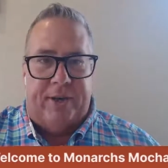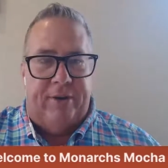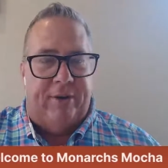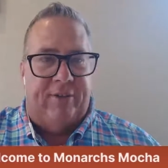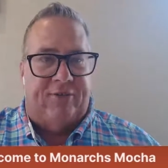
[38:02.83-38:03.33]
and
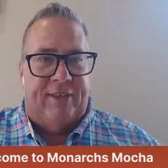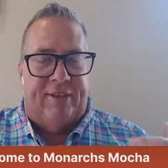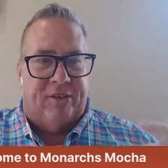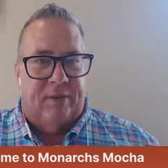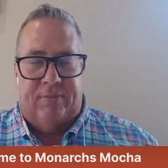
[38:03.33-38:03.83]
you can see
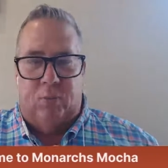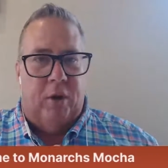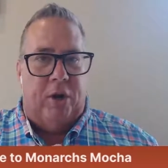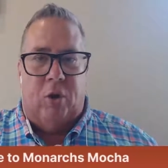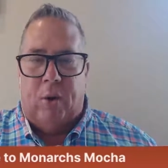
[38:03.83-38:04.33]
these
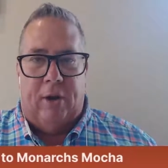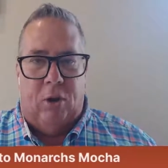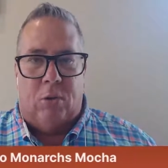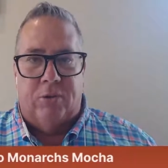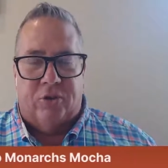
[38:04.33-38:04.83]
really great
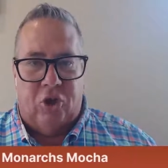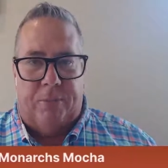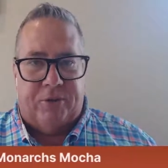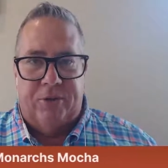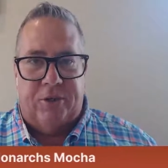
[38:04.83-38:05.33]
local
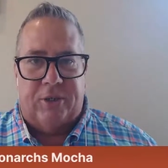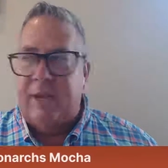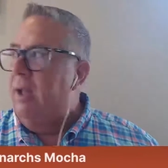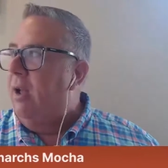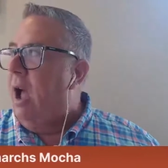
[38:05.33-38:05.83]
sculptures
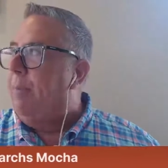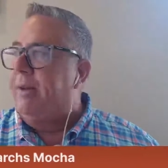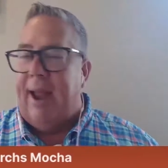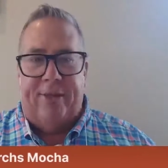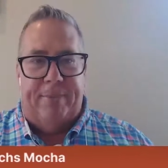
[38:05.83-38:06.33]
up
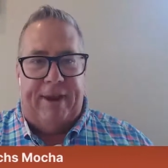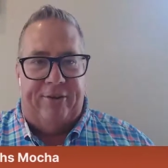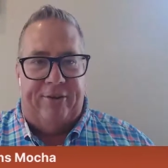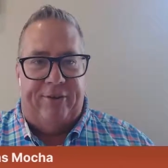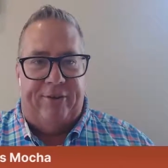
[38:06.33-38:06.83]
and down the
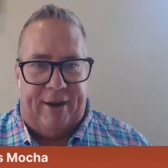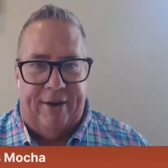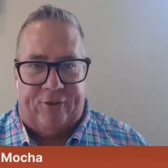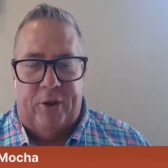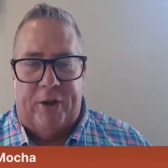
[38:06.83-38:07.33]
main
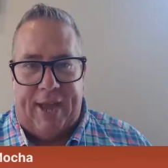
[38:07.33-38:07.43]
drag here.